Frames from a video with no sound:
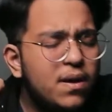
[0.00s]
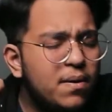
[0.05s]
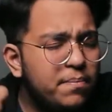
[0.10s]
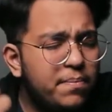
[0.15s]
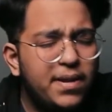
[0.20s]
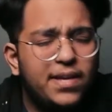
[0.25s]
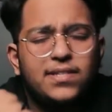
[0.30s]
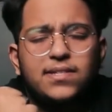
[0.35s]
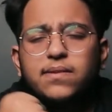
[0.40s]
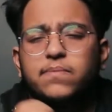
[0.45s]

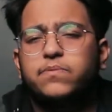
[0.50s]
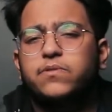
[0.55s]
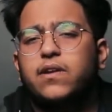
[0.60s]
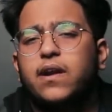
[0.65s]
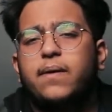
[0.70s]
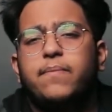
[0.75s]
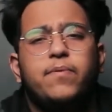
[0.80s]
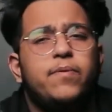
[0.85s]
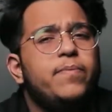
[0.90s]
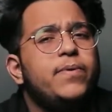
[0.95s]
Please
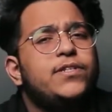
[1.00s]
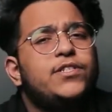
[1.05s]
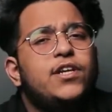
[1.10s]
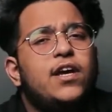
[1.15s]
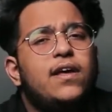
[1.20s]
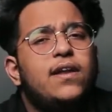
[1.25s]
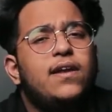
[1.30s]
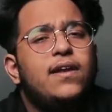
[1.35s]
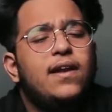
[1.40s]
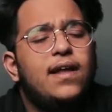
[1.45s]
subscribe to my
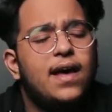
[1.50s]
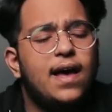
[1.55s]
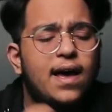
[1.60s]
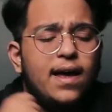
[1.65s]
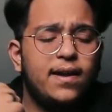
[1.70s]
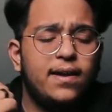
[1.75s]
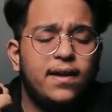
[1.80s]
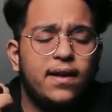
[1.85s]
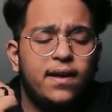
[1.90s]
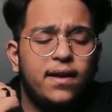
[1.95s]
channel
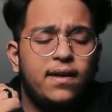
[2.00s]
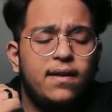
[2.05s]
and